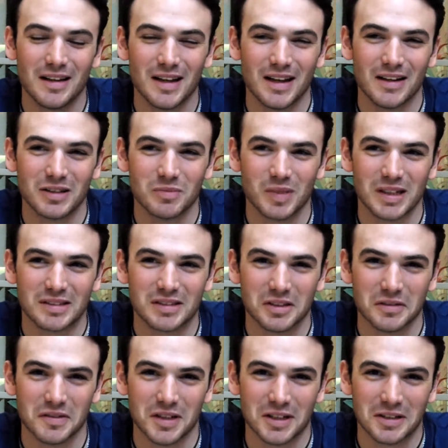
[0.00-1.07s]
Yeah, he's a big
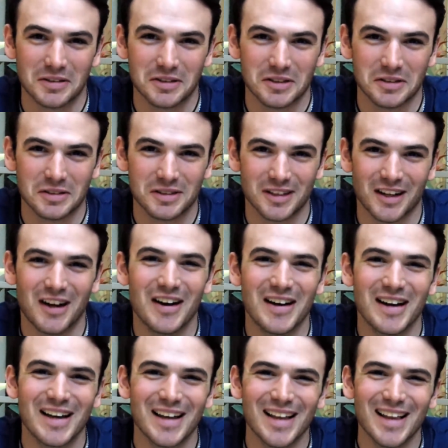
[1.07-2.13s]
cinephile too. So
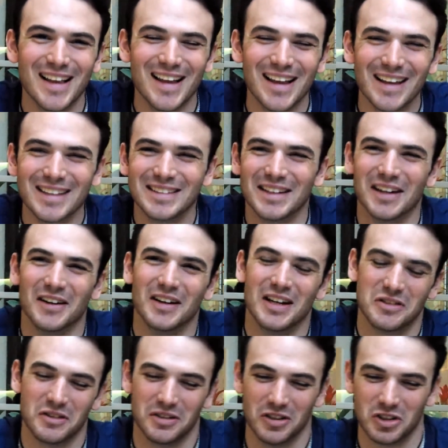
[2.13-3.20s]
so
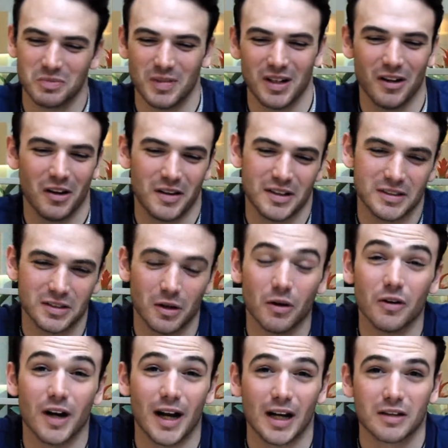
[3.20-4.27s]
he introduced me to all these
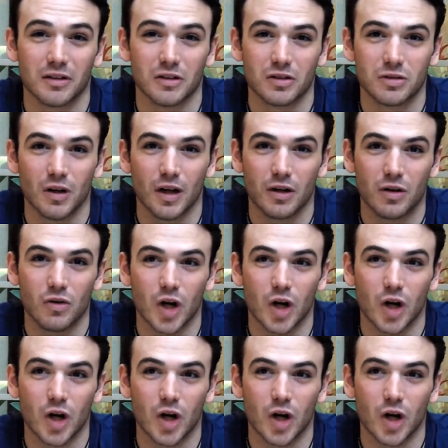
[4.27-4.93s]
old actors who I